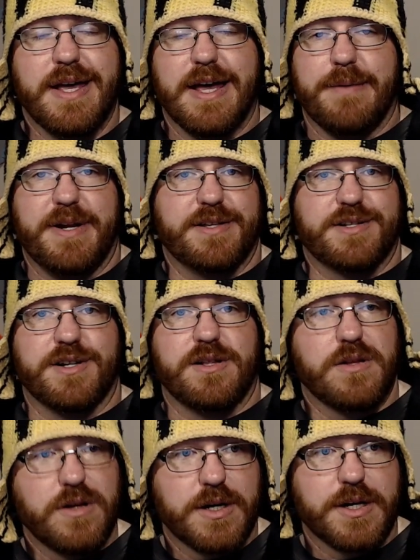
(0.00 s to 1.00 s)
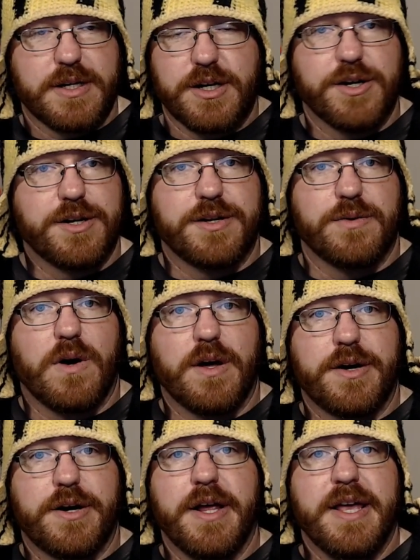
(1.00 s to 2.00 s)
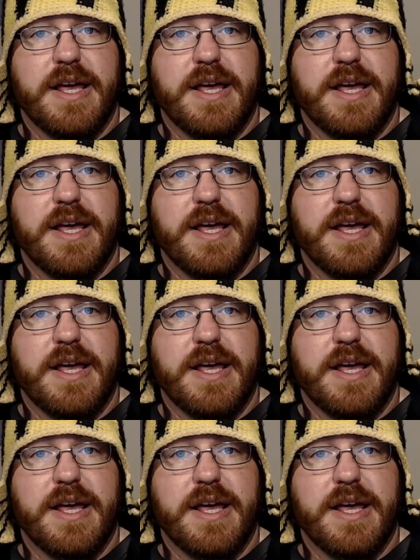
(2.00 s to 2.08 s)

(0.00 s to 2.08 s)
I mean, it's going to look good in the water